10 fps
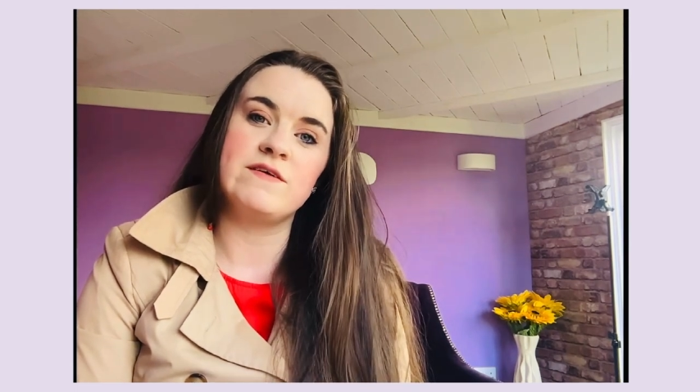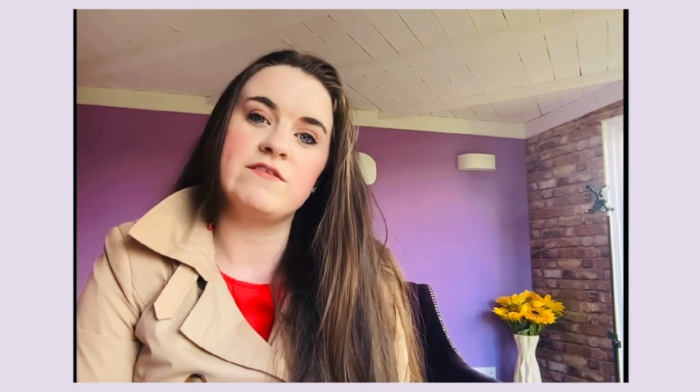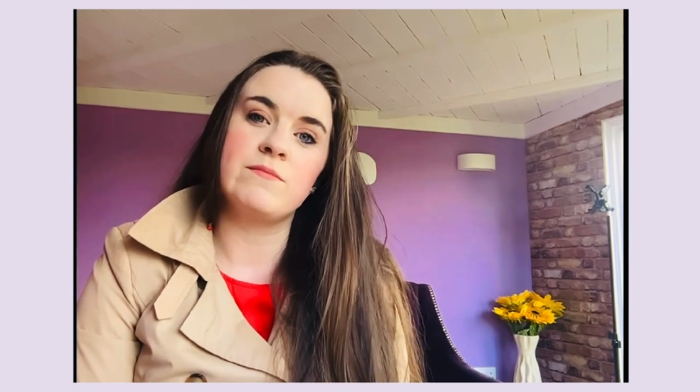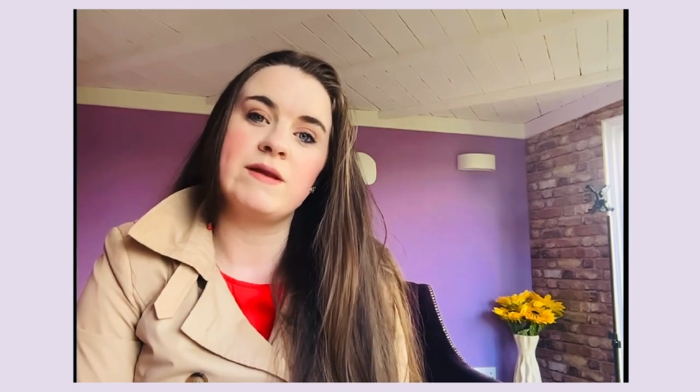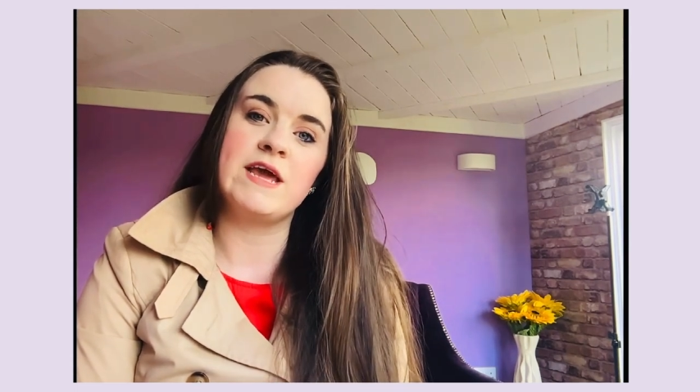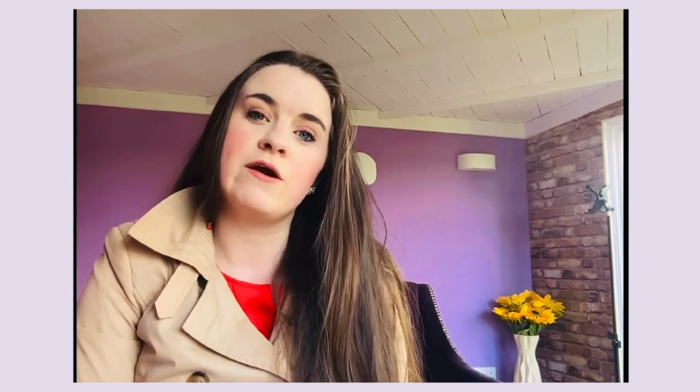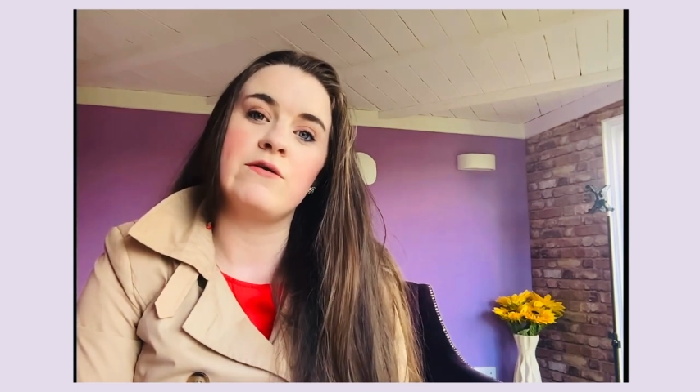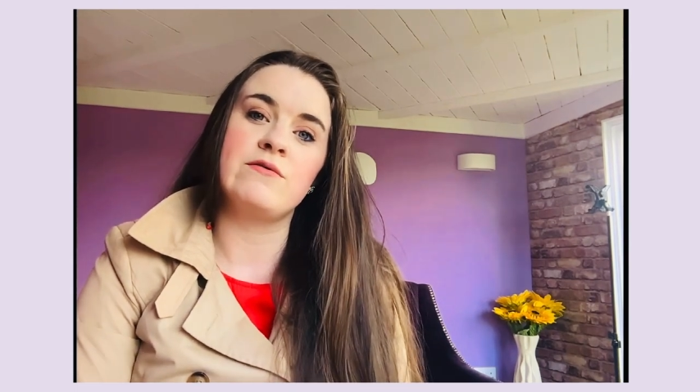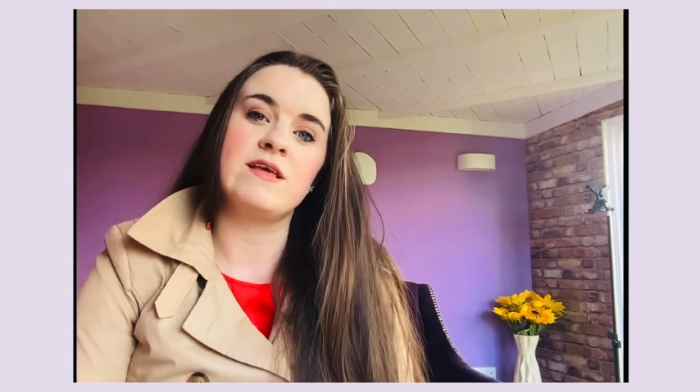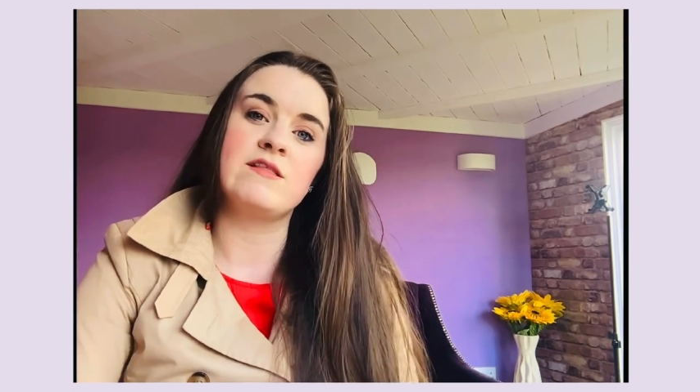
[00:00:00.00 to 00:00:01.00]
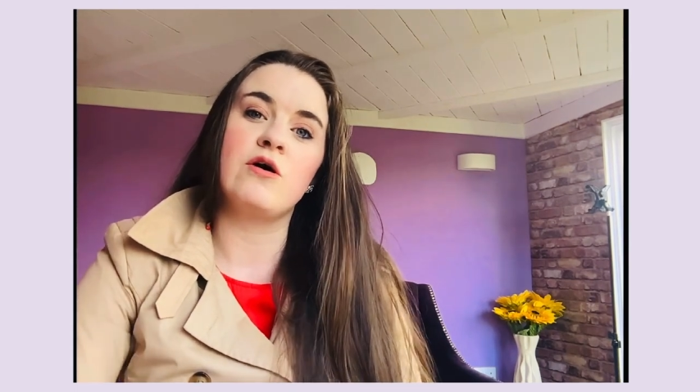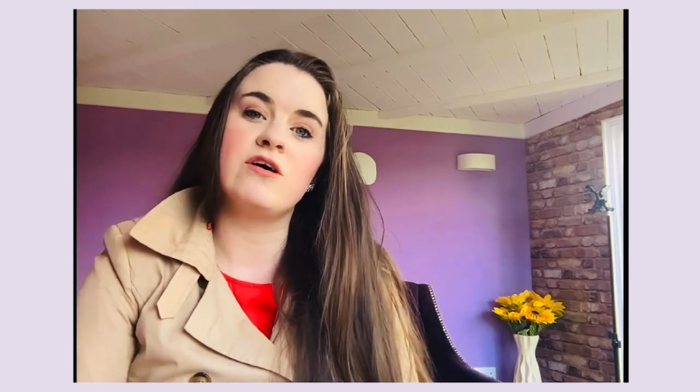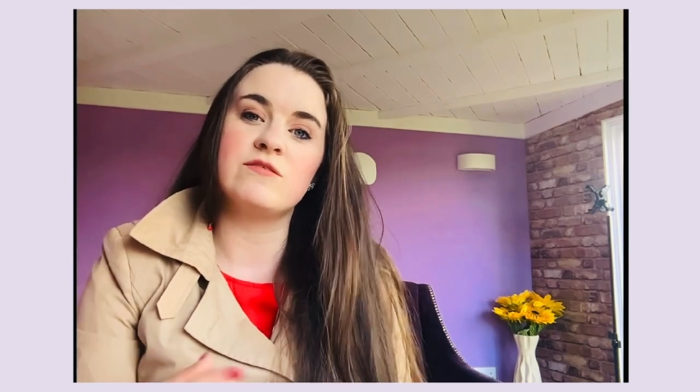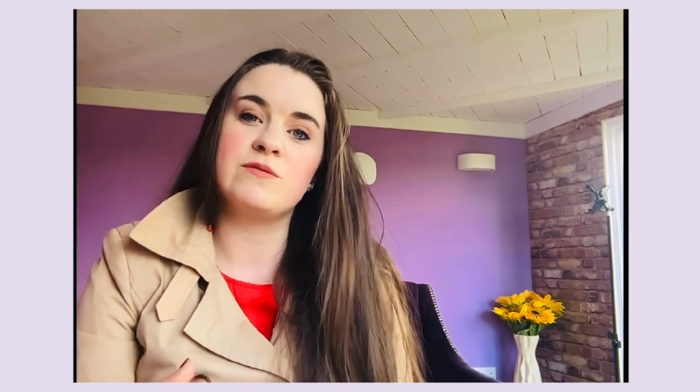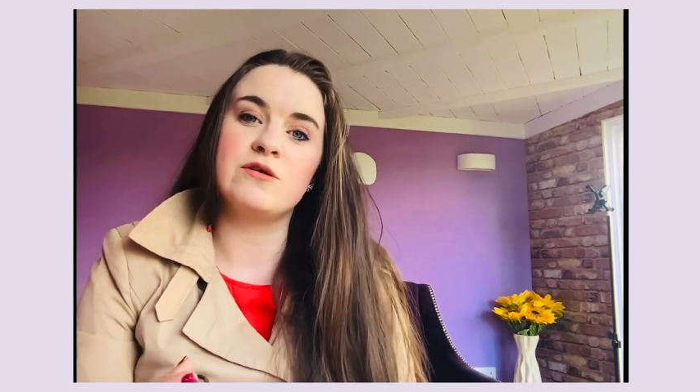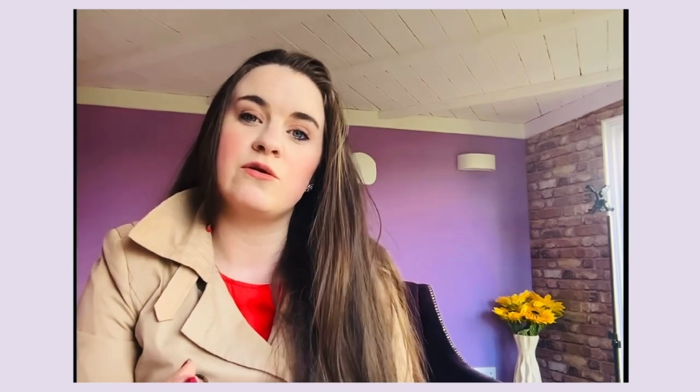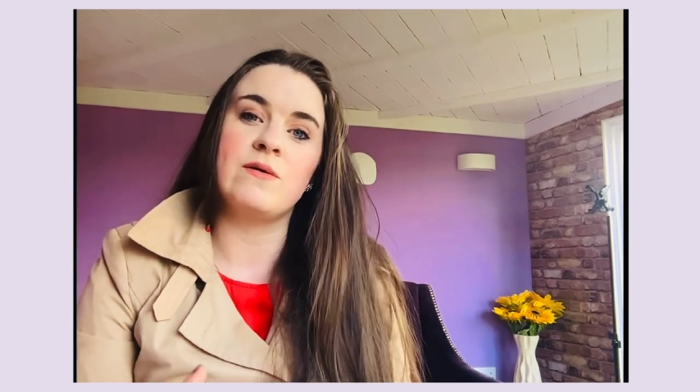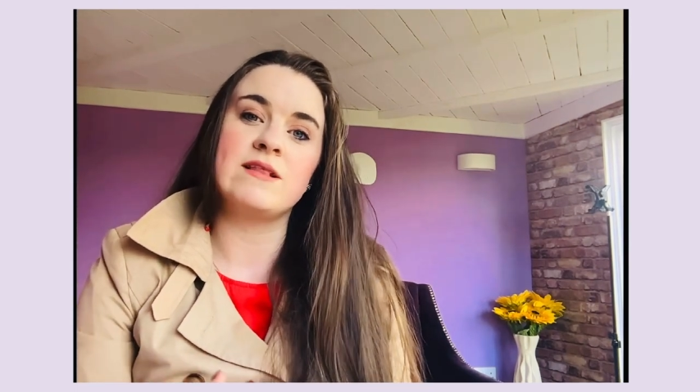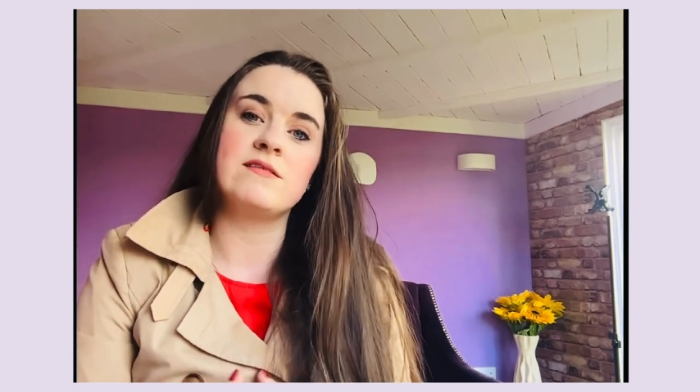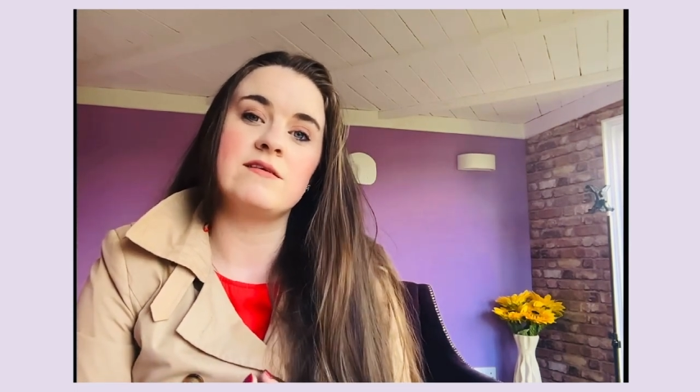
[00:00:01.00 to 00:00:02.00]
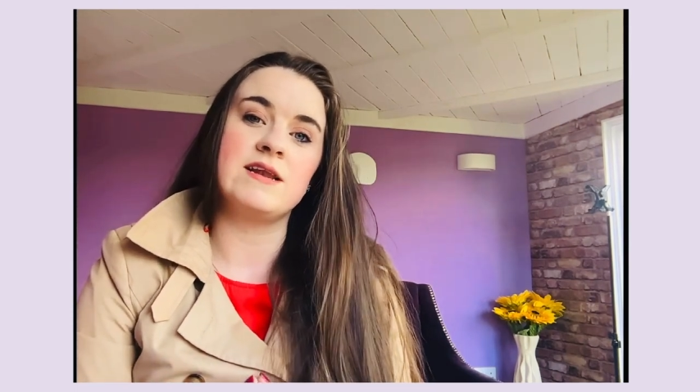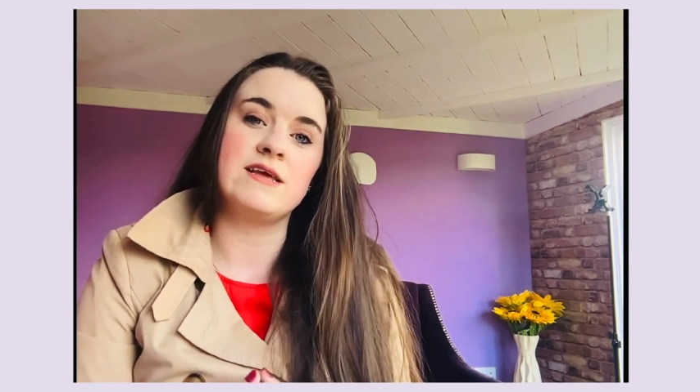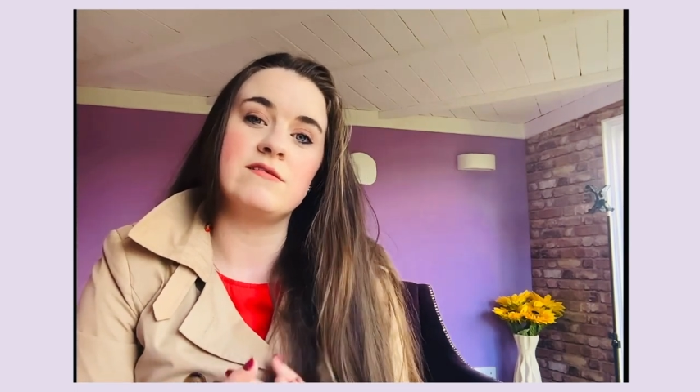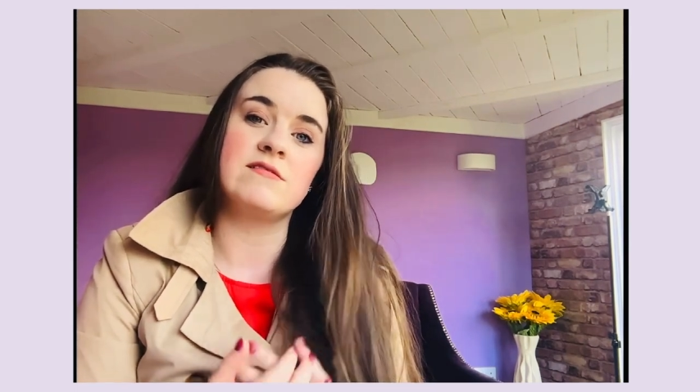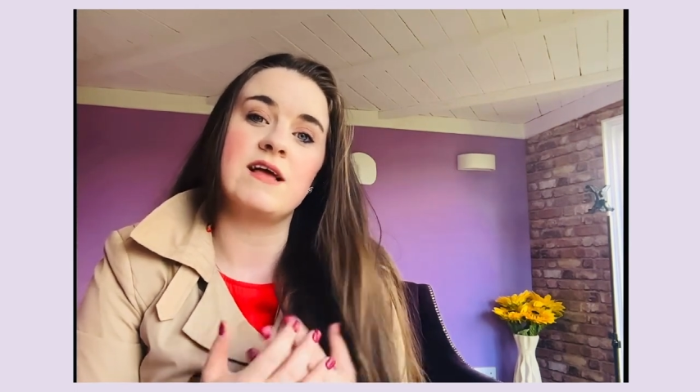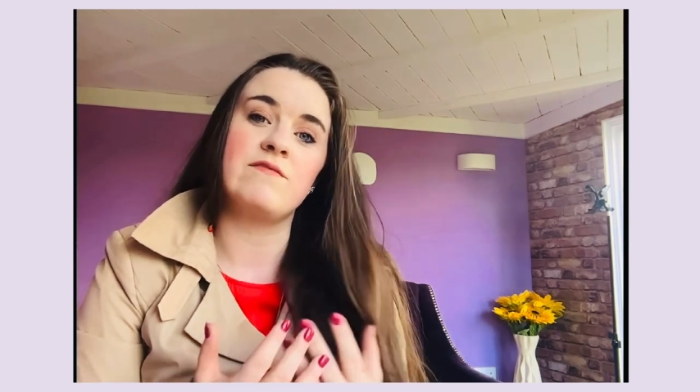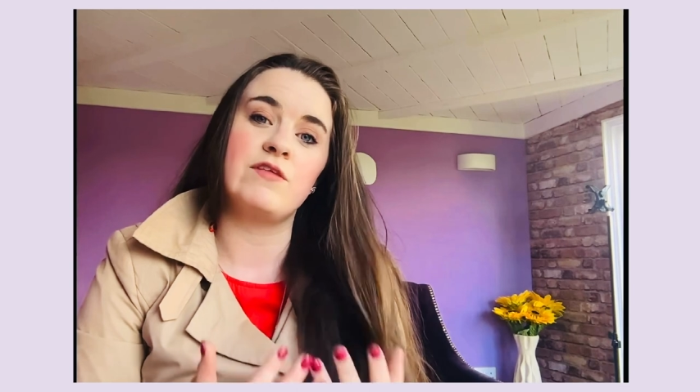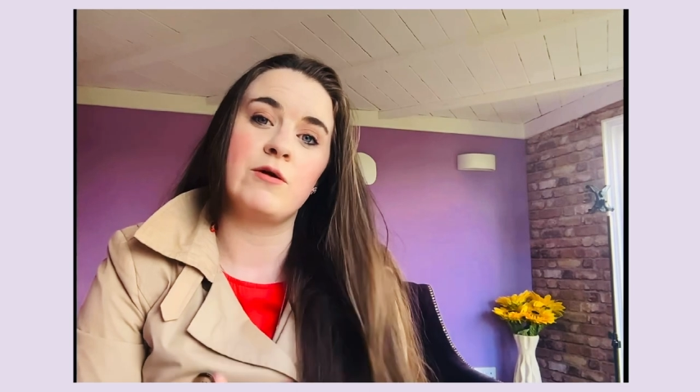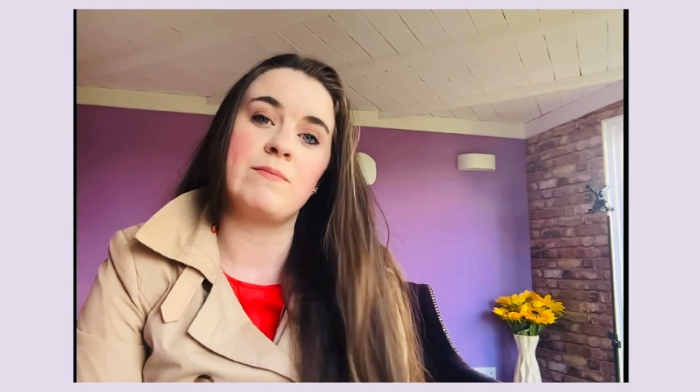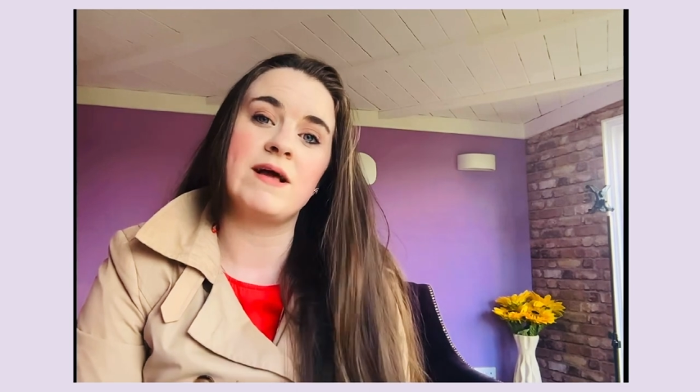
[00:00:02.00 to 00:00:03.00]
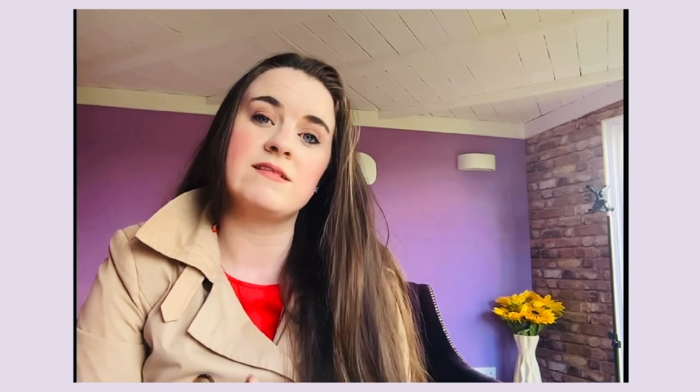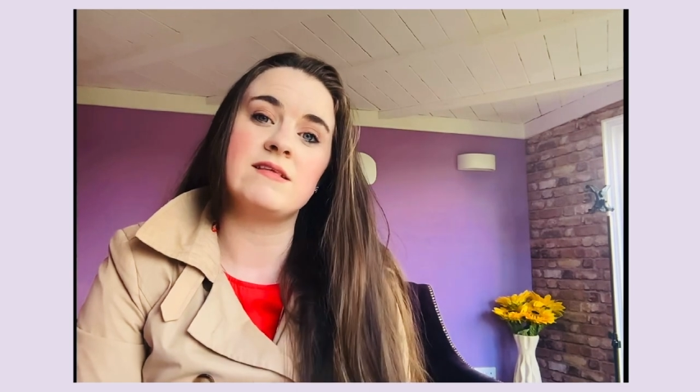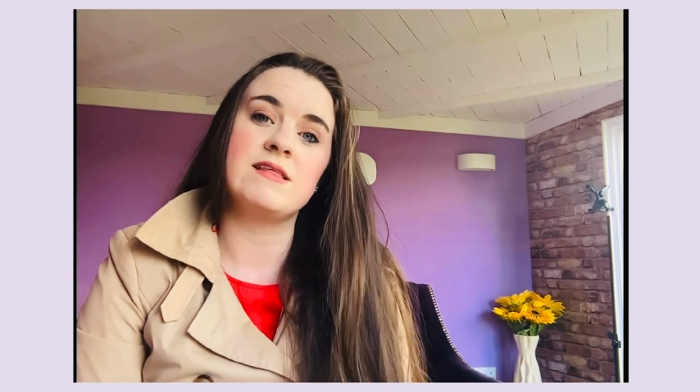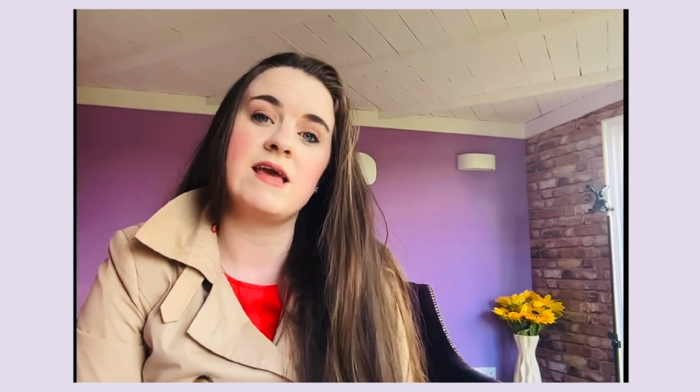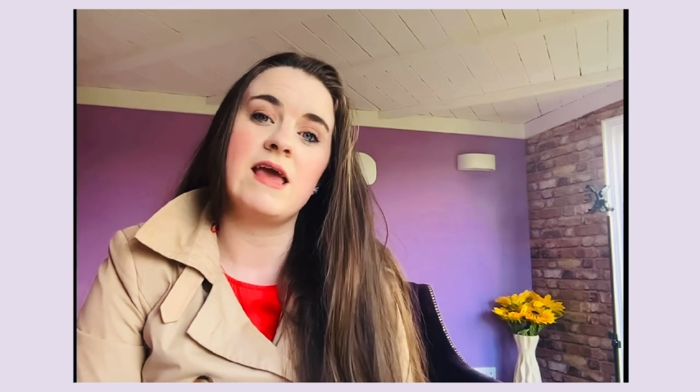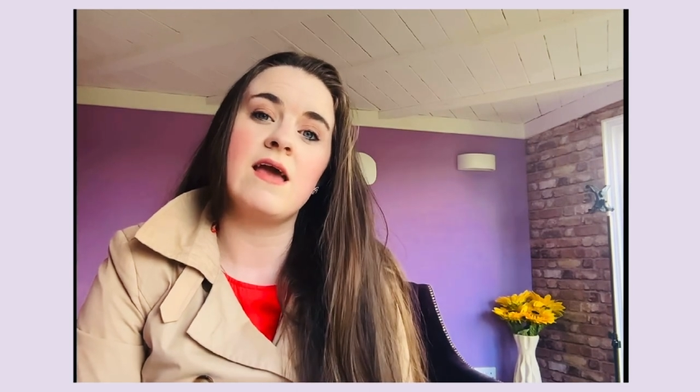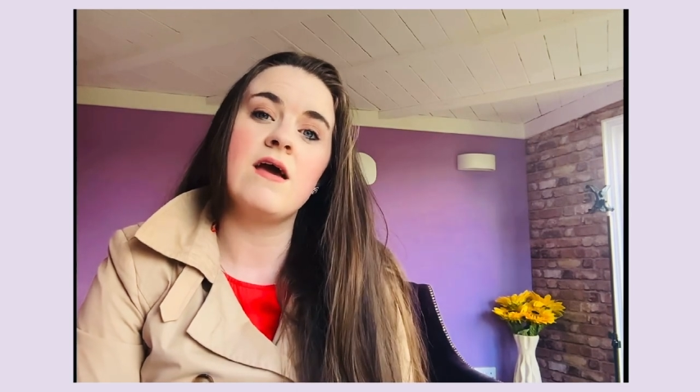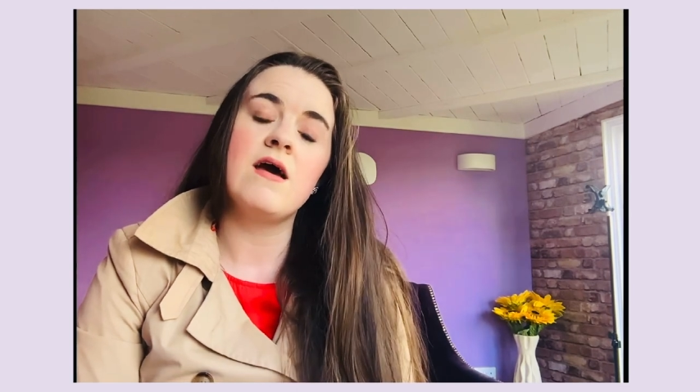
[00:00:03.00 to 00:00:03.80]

if somebody goes into hospital and suddenly doesn't have the capacity